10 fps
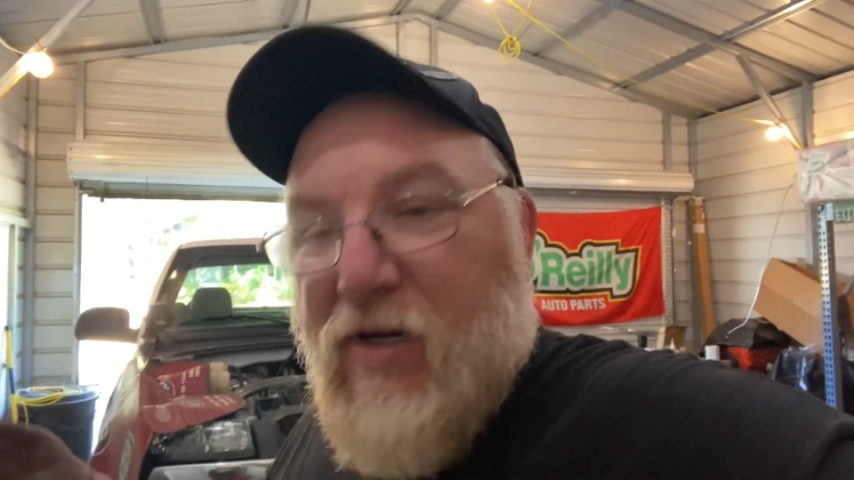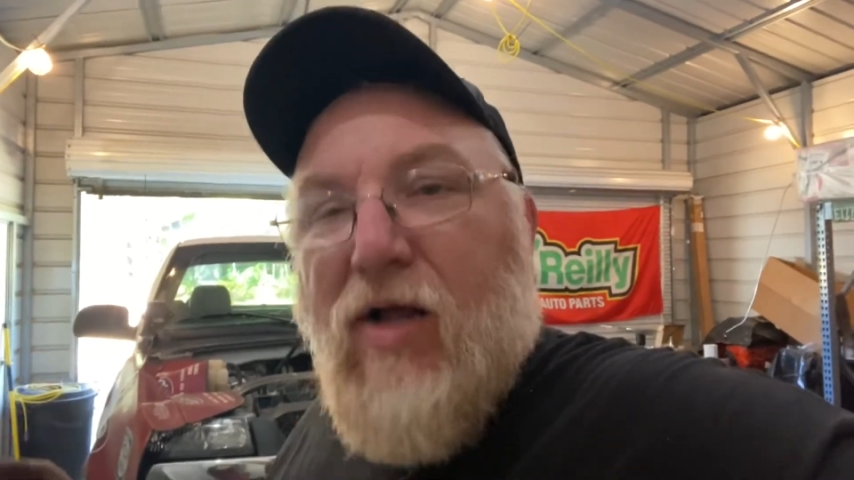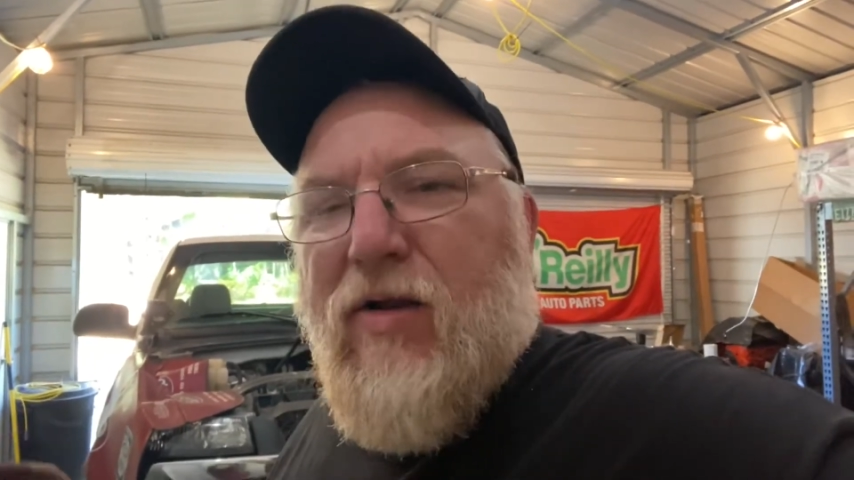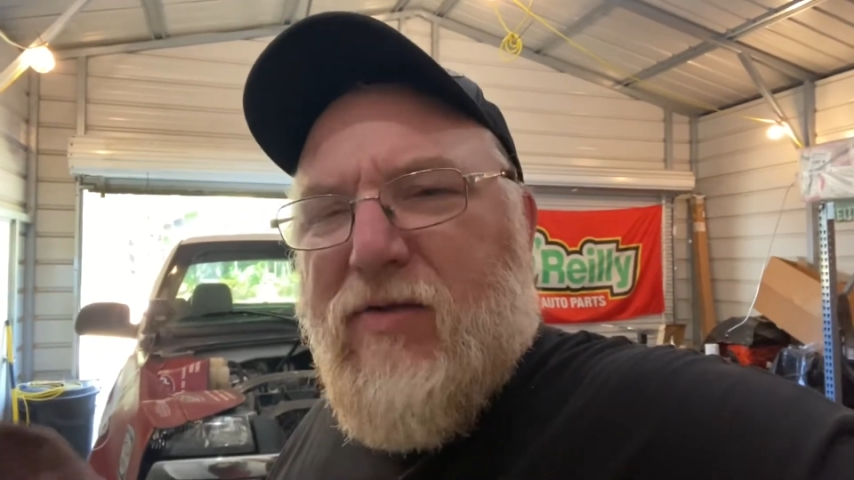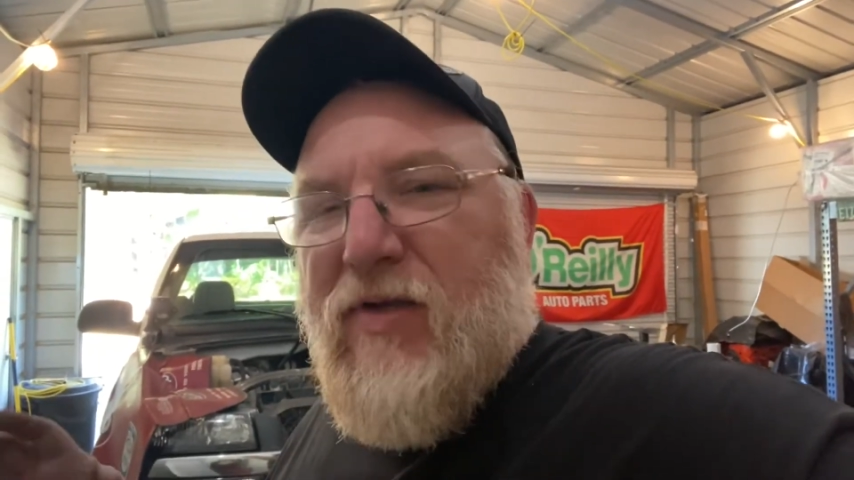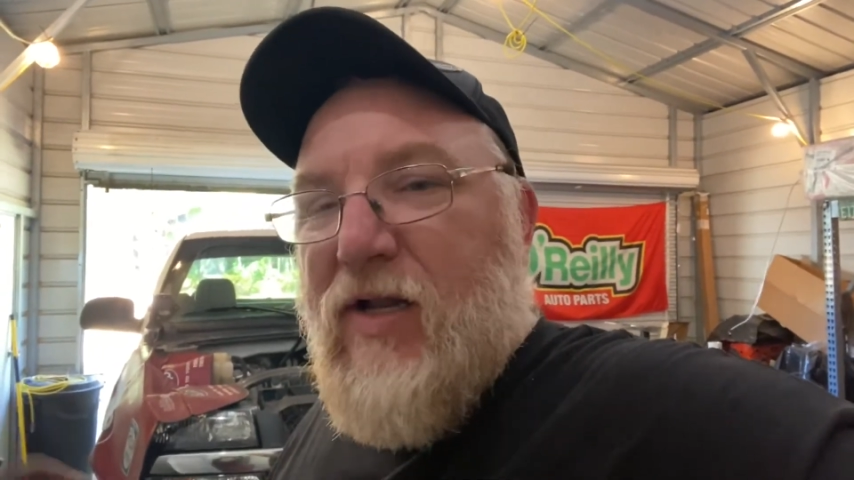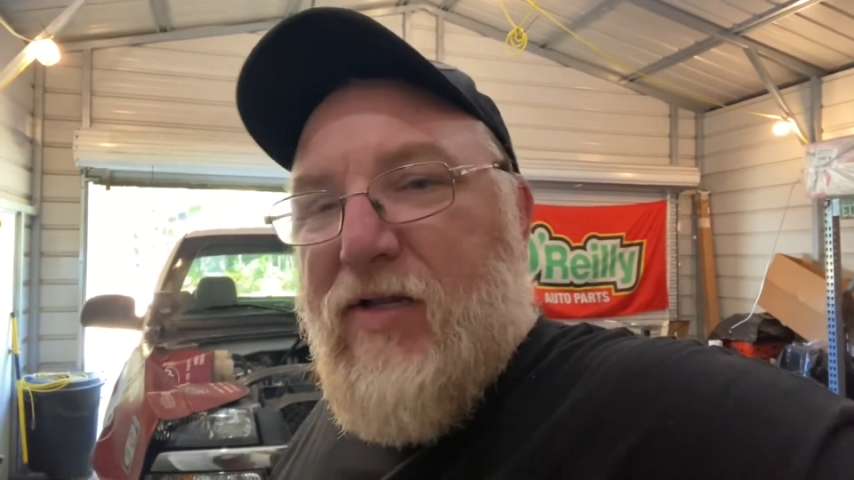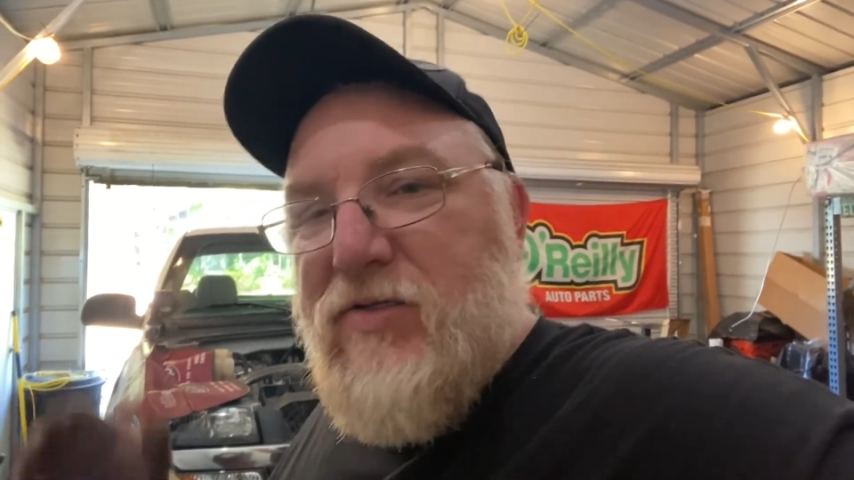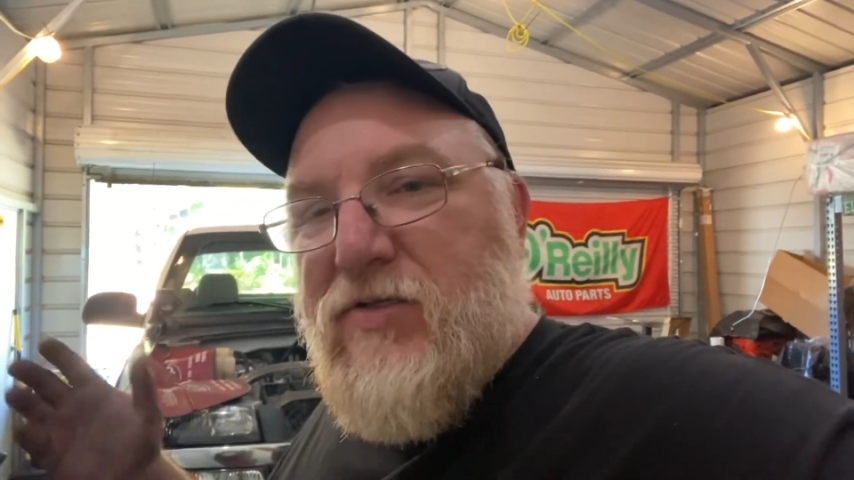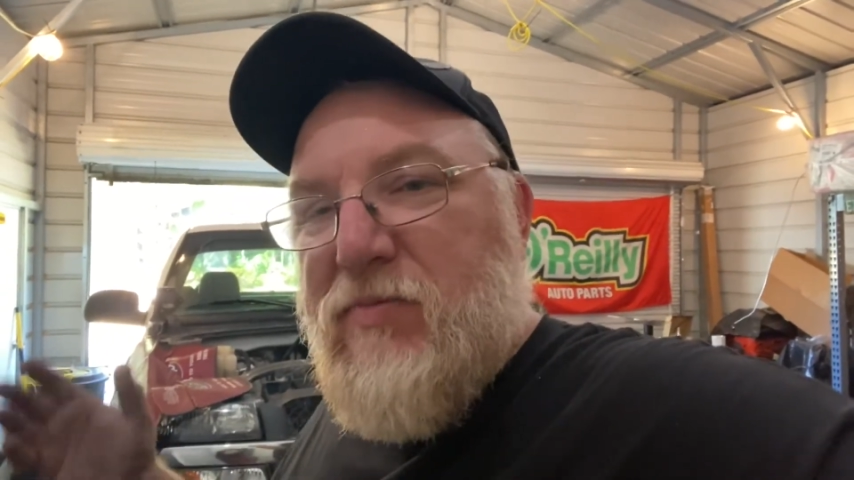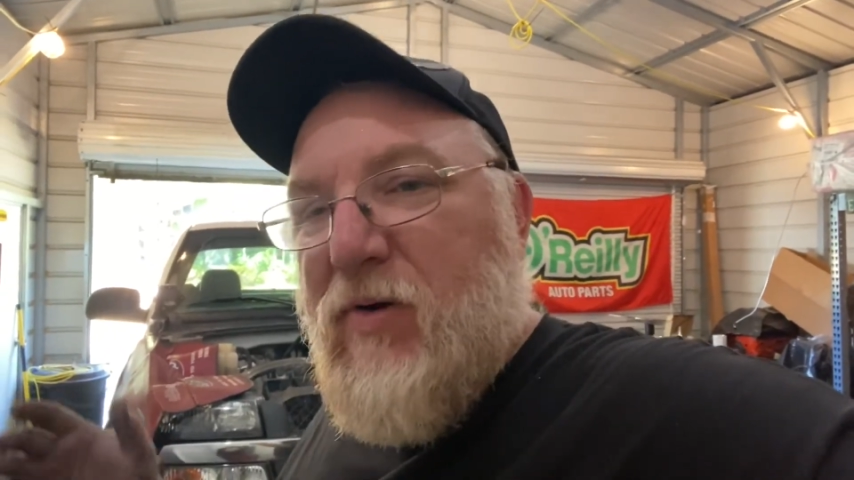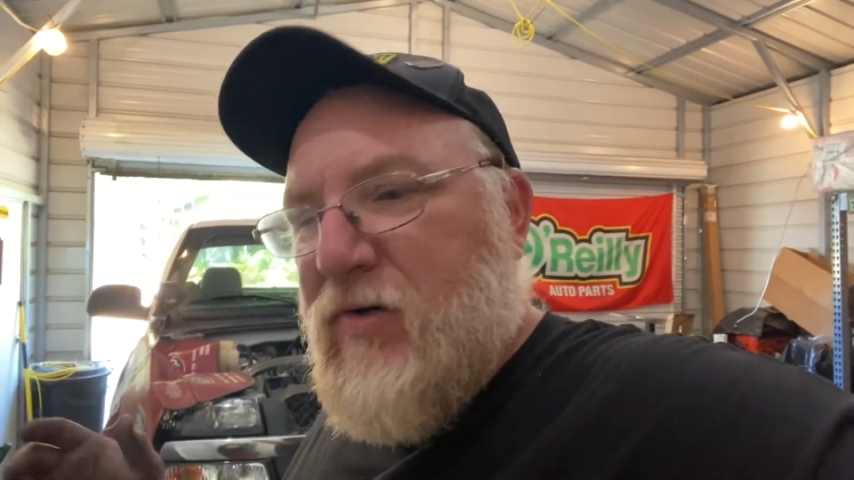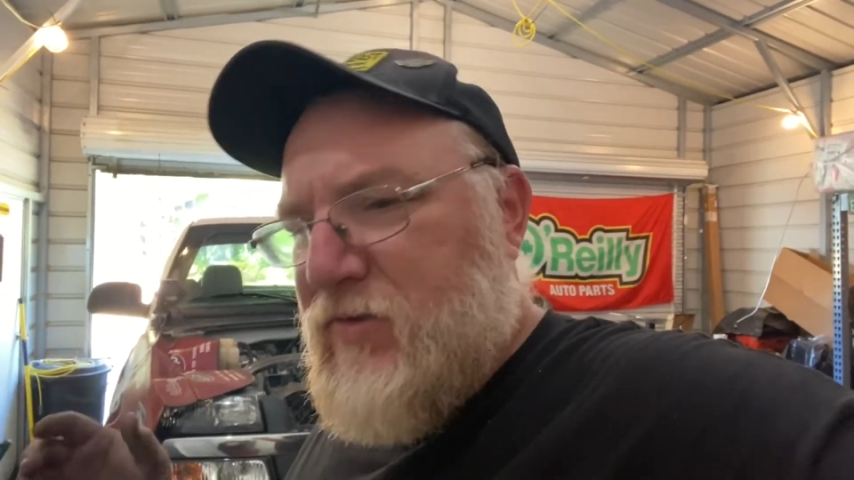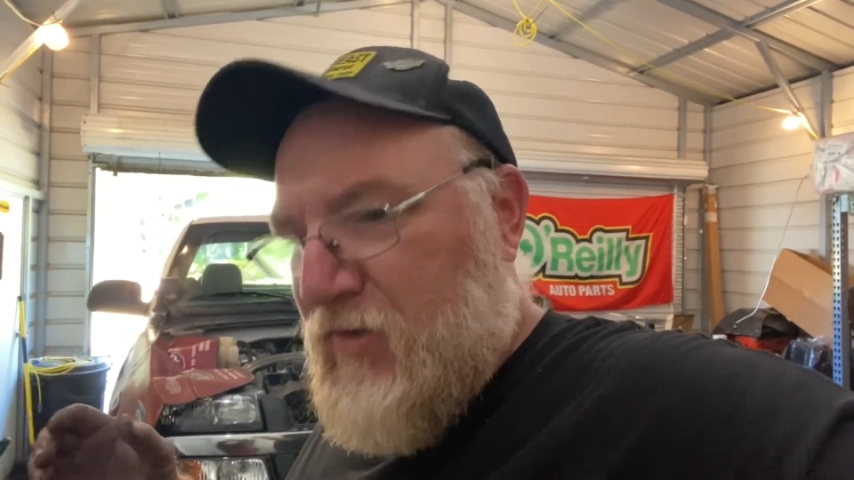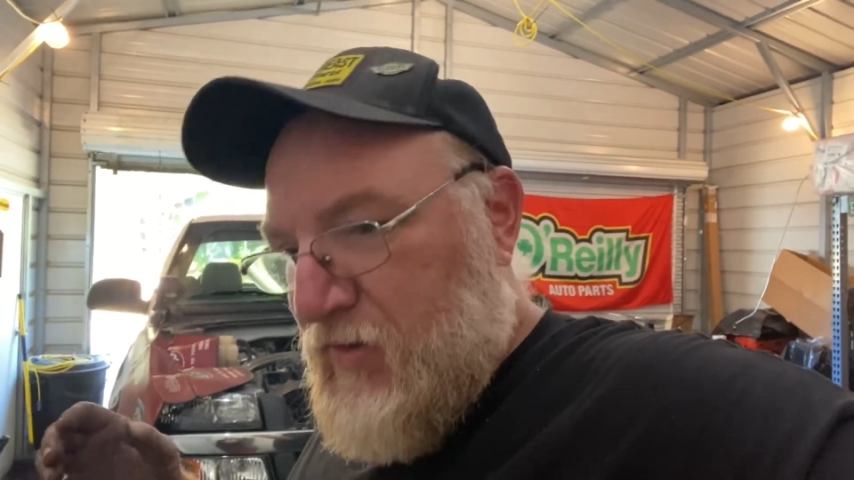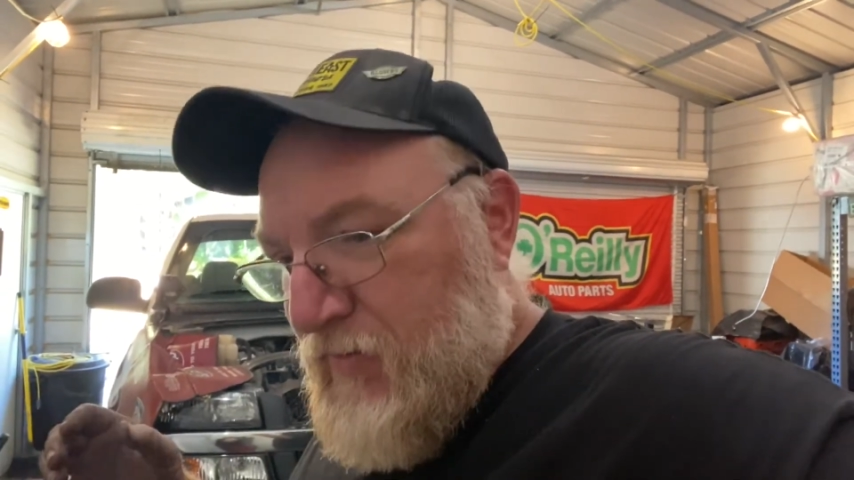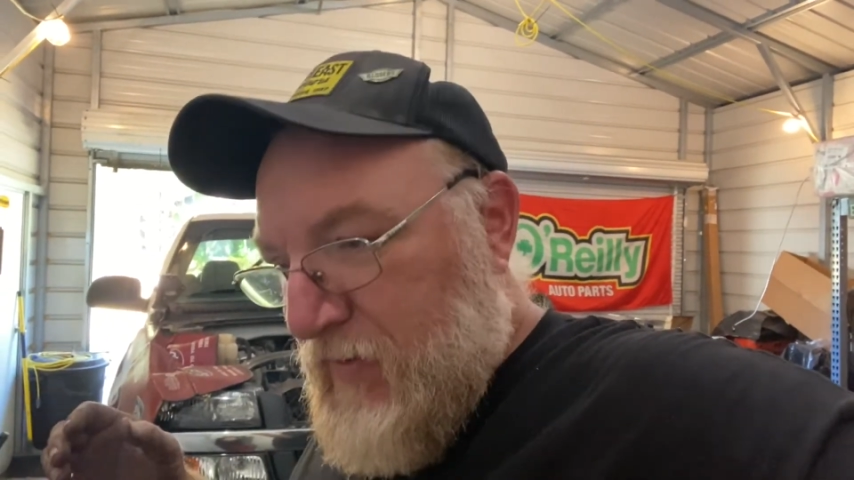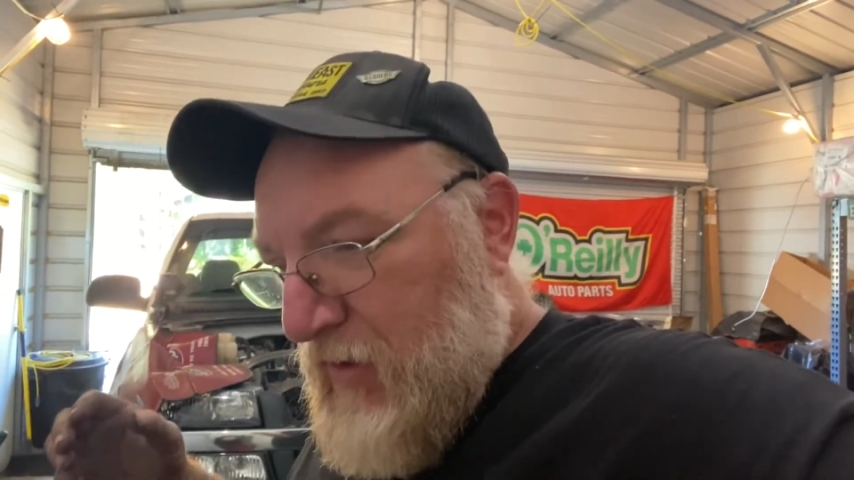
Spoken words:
all excited. It's just a parts car.